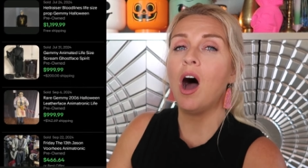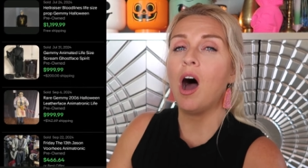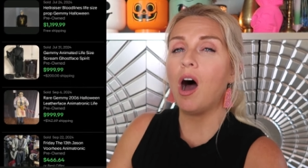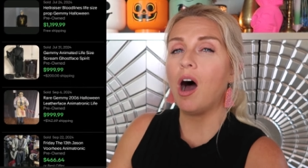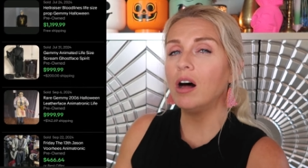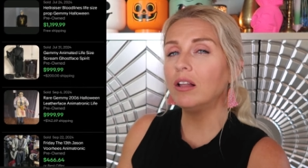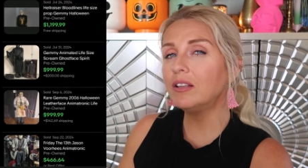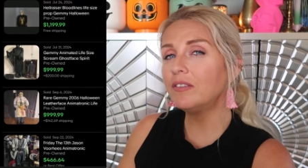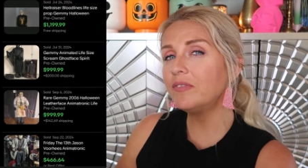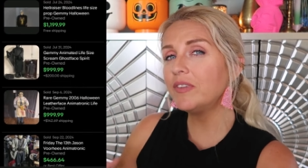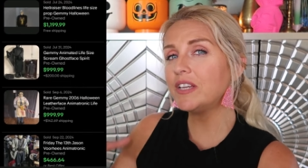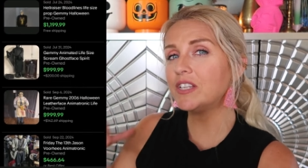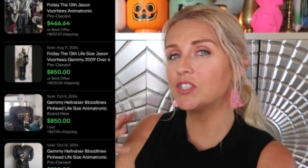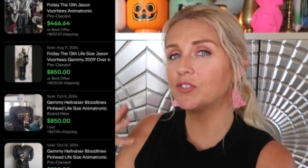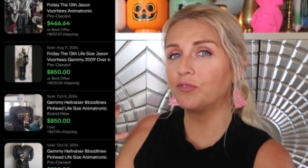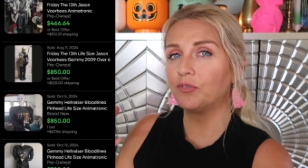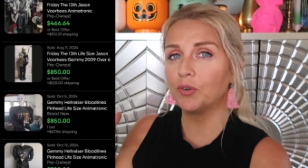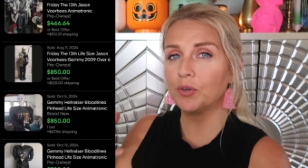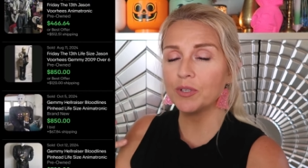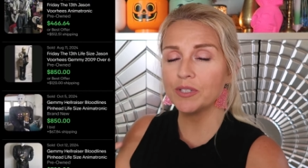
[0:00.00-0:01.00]
All of these
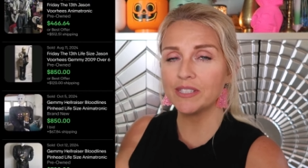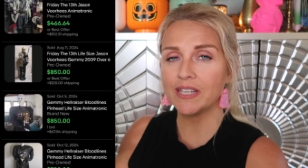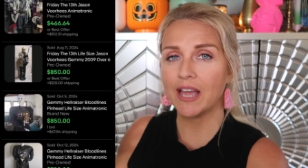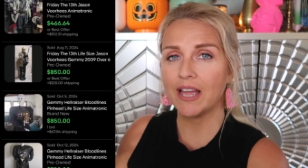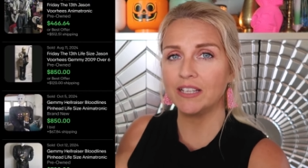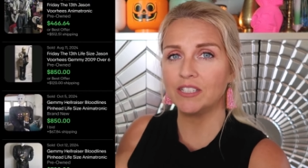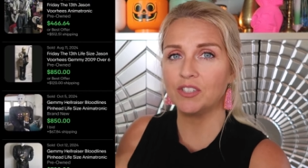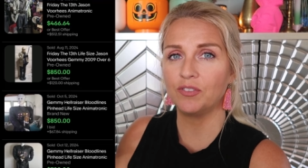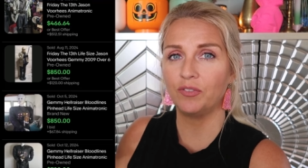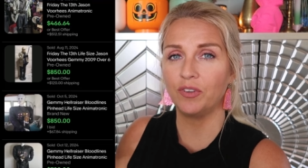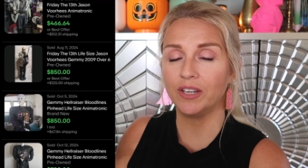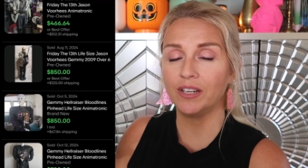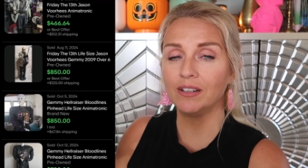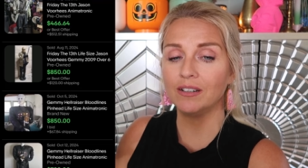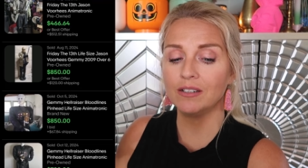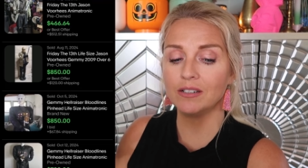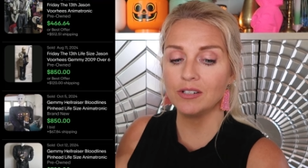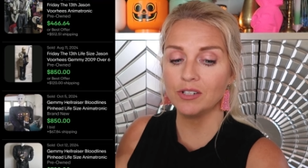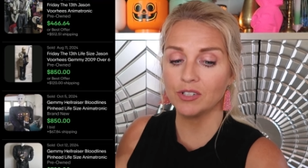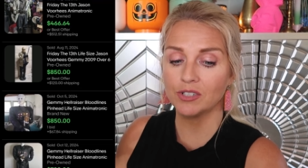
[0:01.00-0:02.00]
full-size
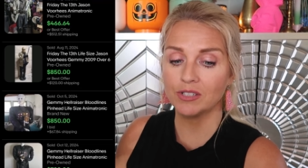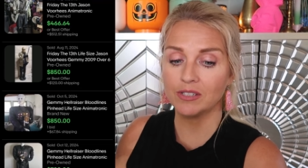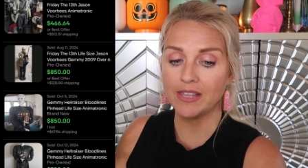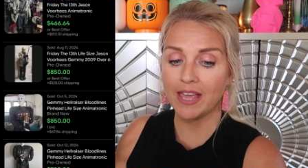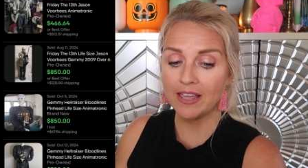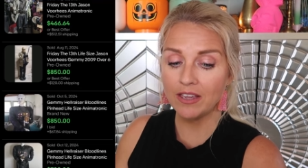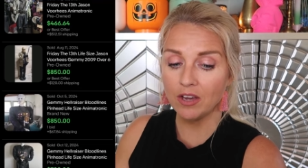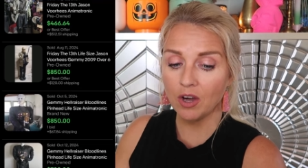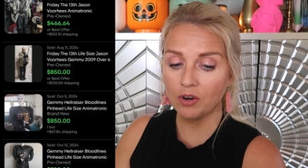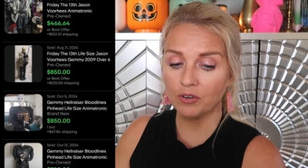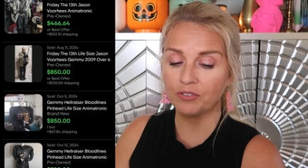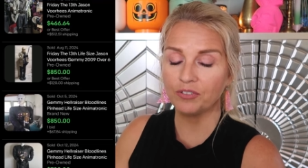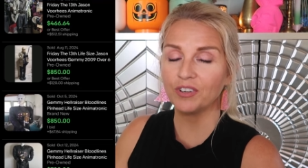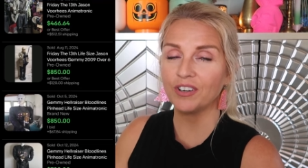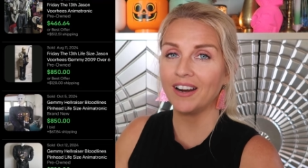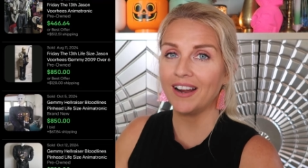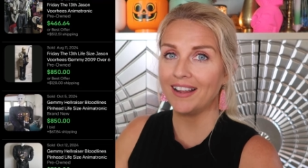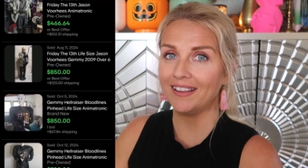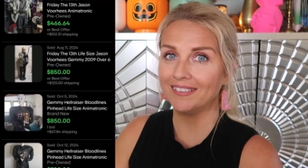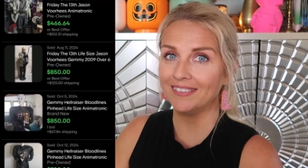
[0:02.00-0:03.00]
figures, they go
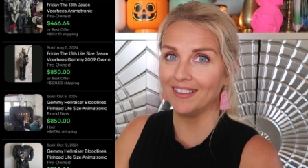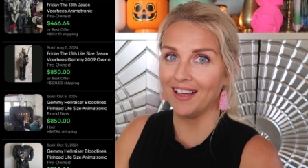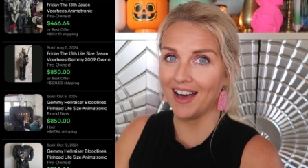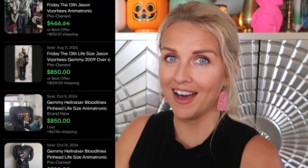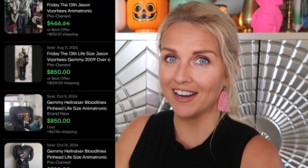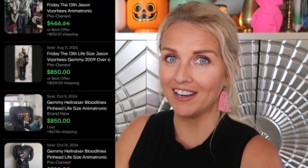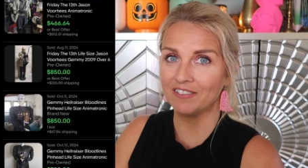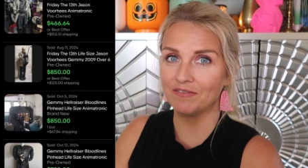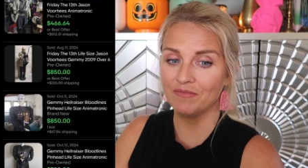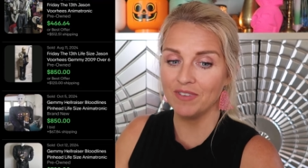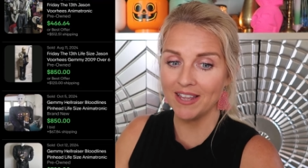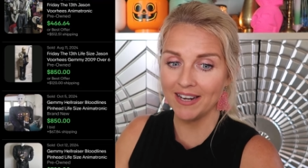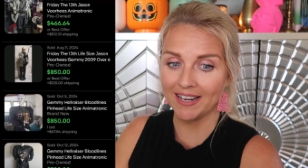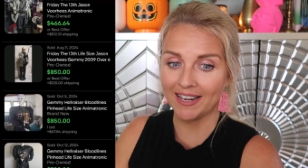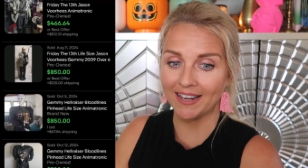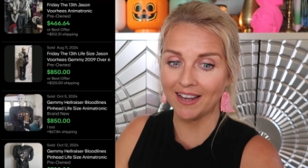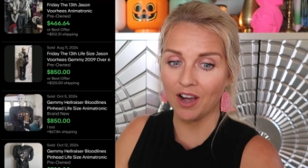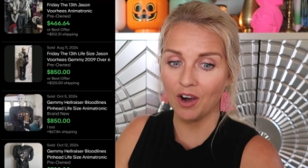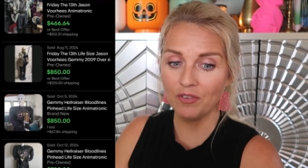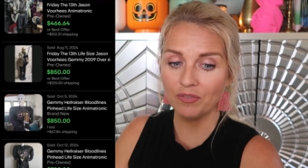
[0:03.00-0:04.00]
for a lot of
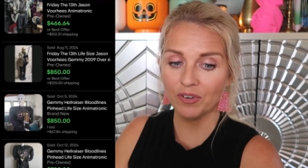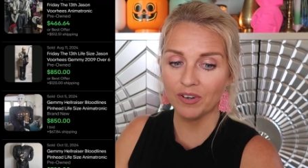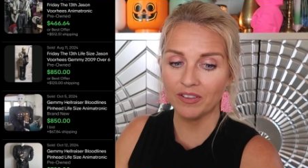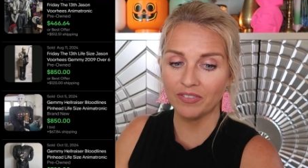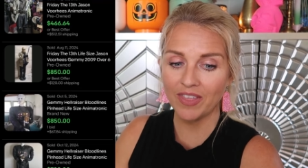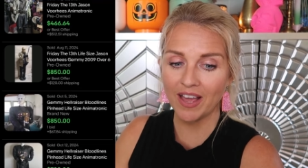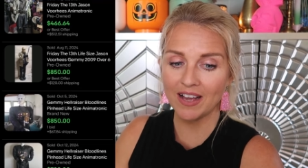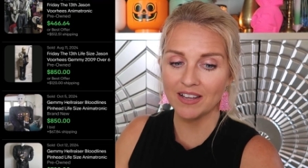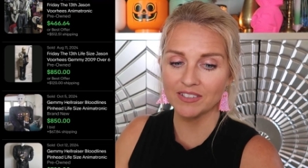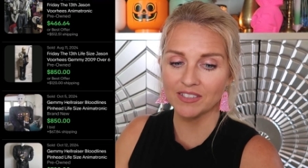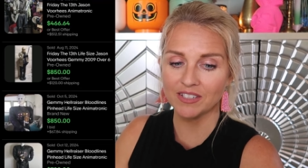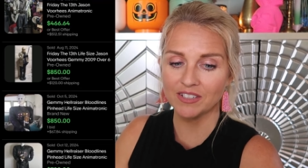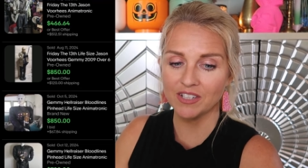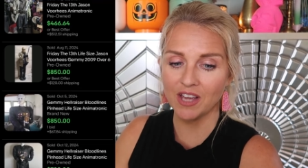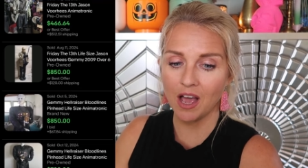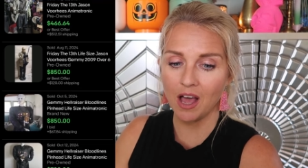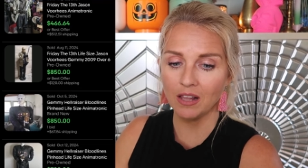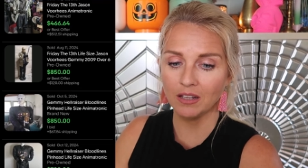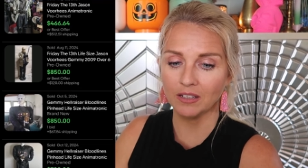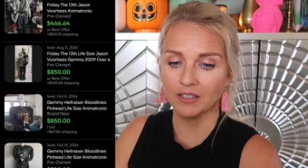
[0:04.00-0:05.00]
money, over a thousand
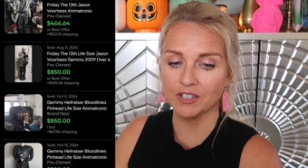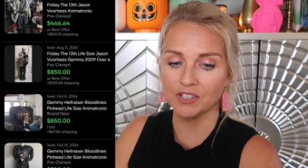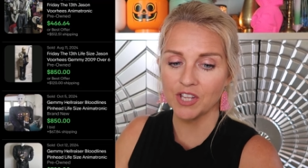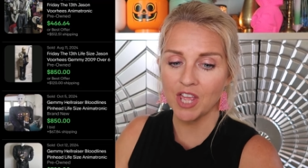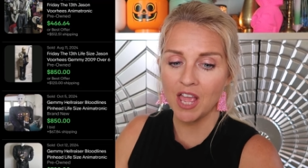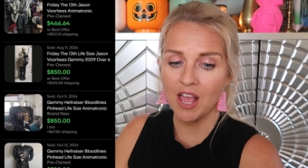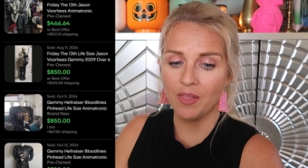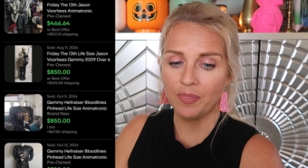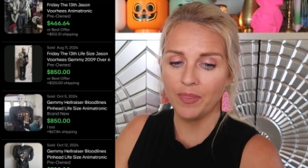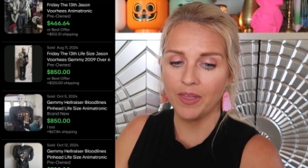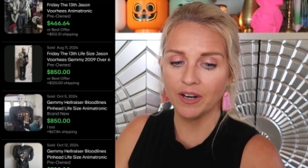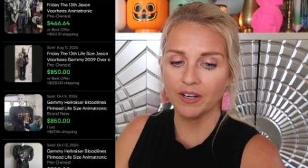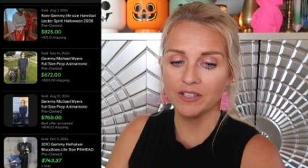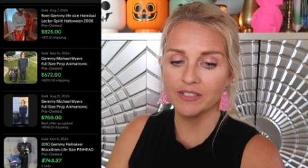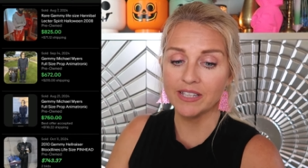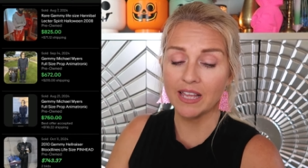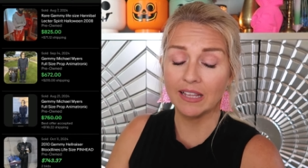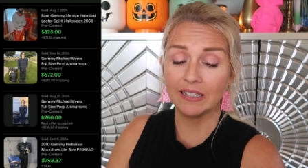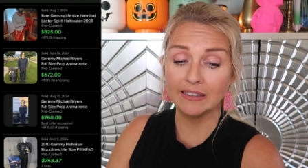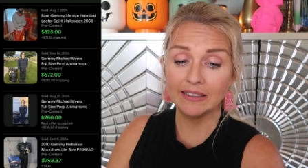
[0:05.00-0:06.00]
dollars.
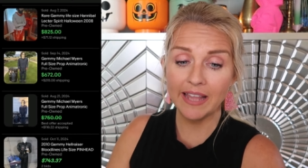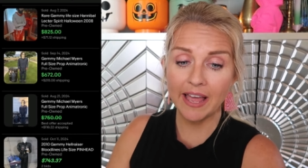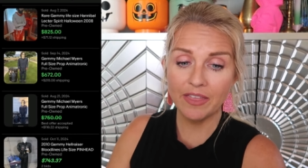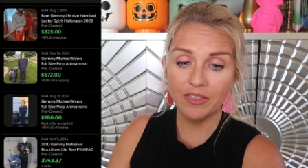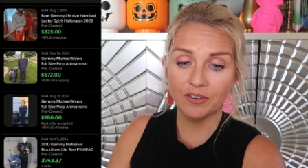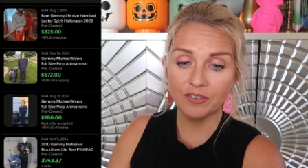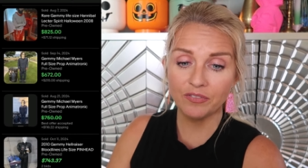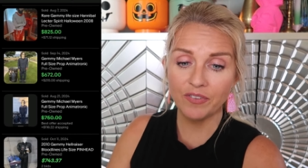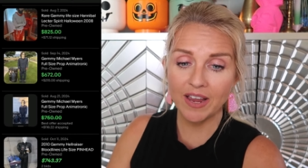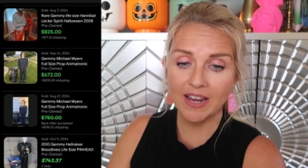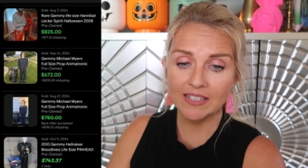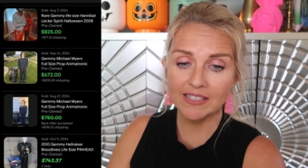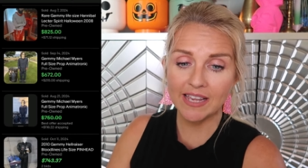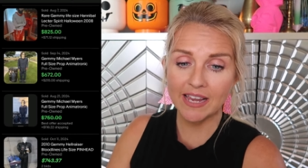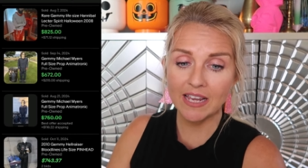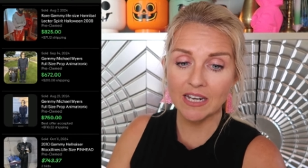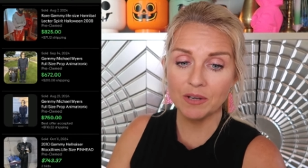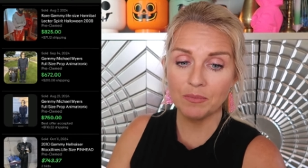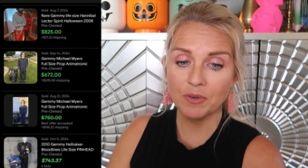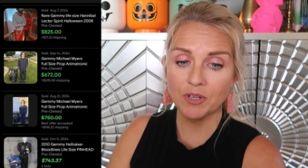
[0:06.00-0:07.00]
There's a Leatherface
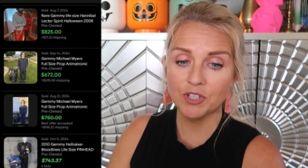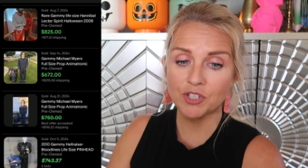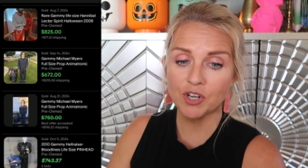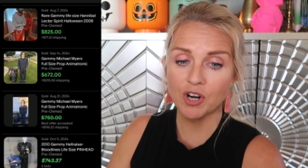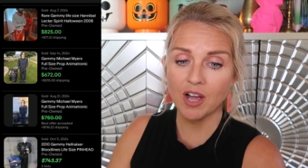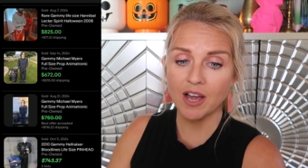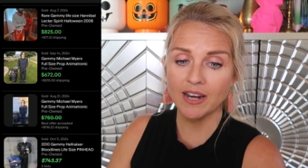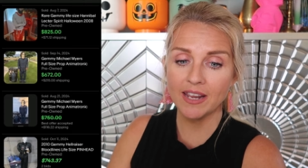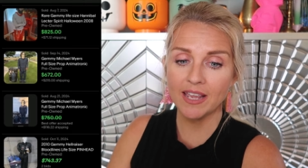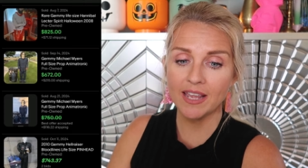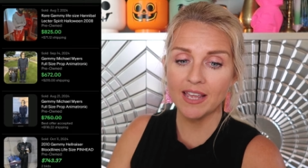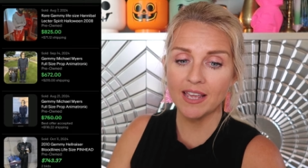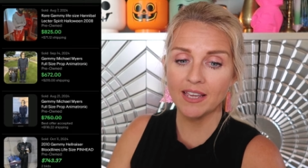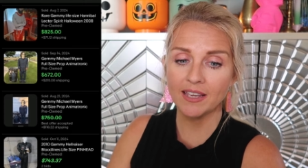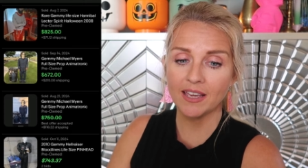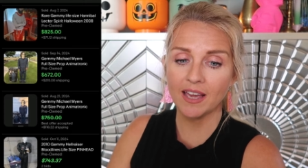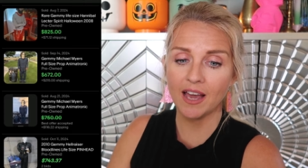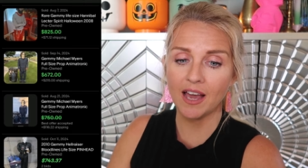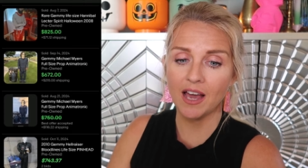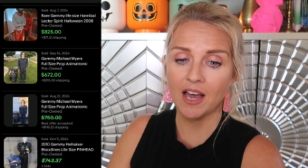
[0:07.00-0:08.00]

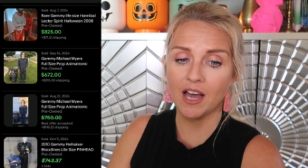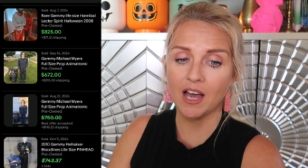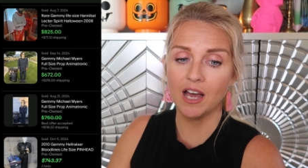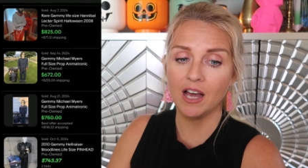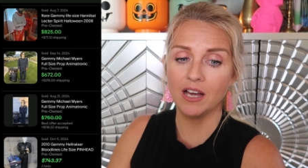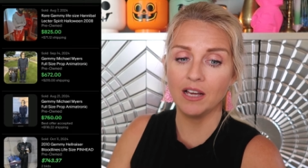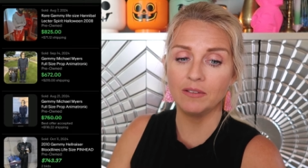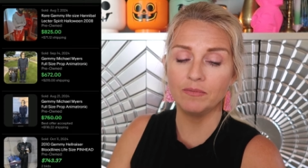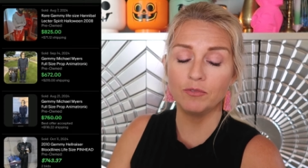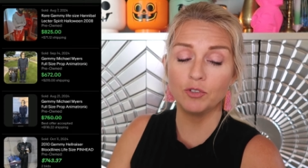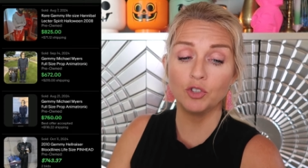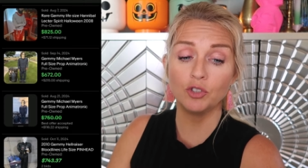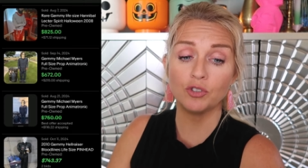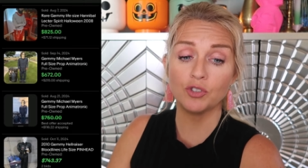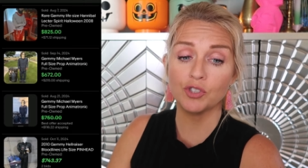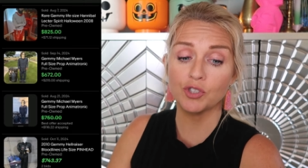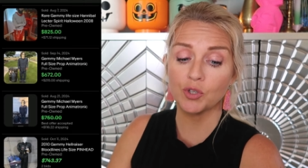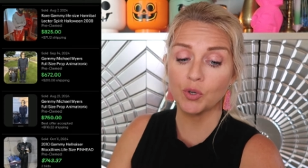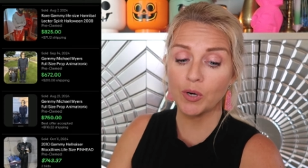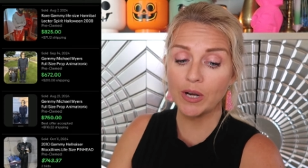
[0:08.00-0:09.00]
animatronic, uh,
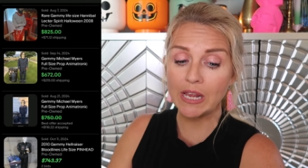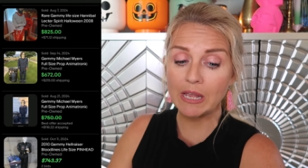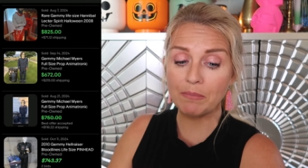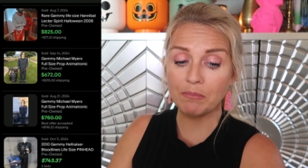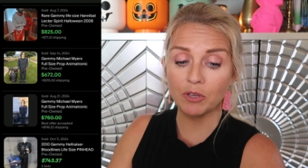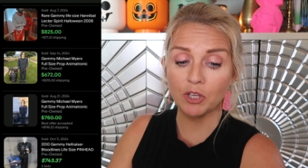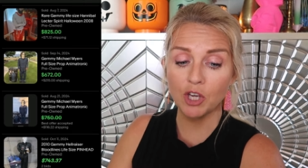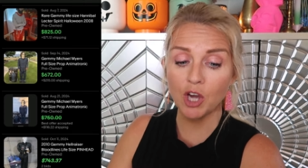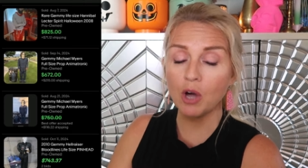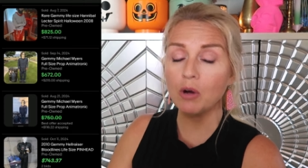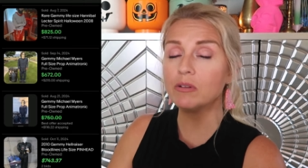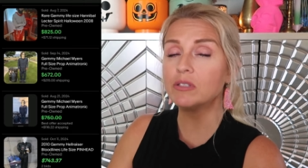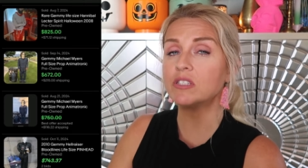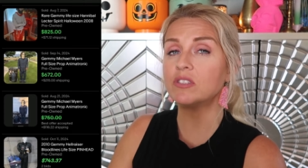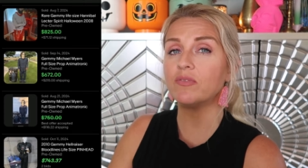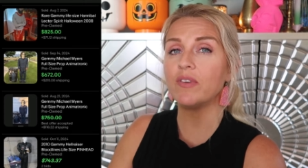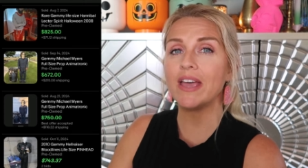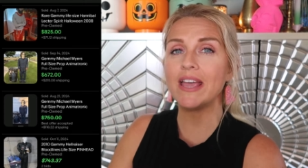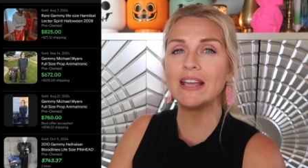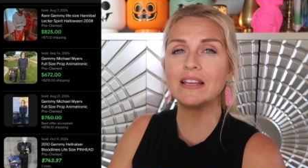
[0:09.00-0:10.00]
Scream,
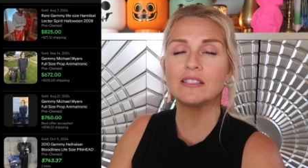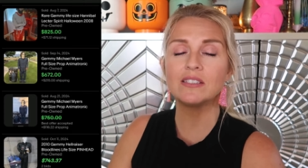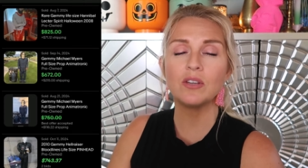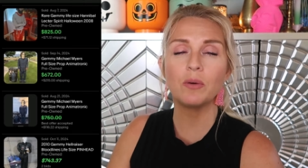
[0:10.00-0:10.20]
Ghostface.